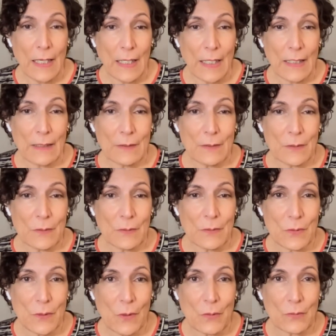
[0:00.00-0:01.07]
And
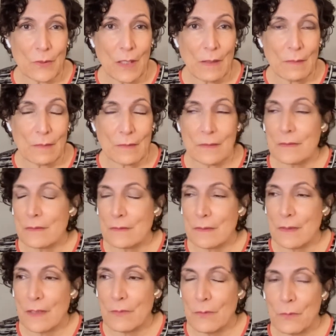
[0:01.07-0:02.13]
so I,
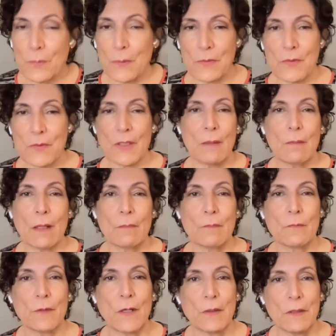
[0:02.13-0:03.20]
I just want to say I'm
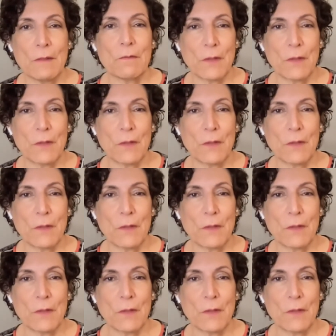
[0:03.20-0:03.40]
very,